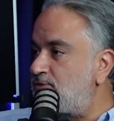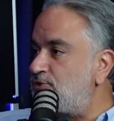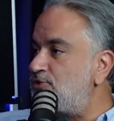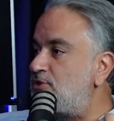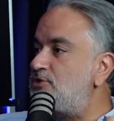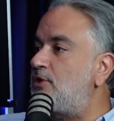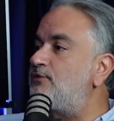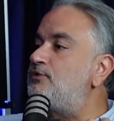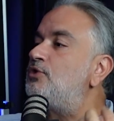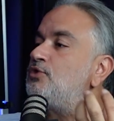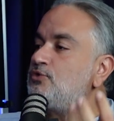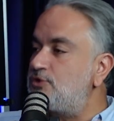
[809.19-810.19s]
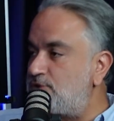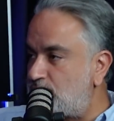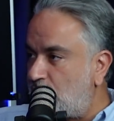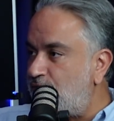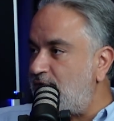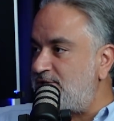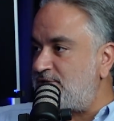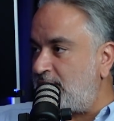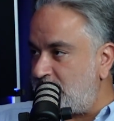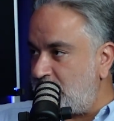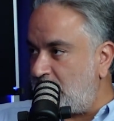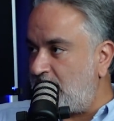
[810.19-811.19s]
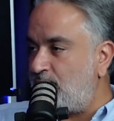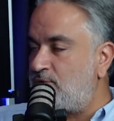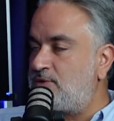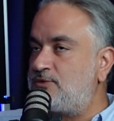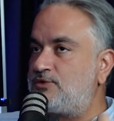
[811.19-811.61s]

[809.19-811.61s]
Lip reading: to search of the roots of Christianity in Lebanon,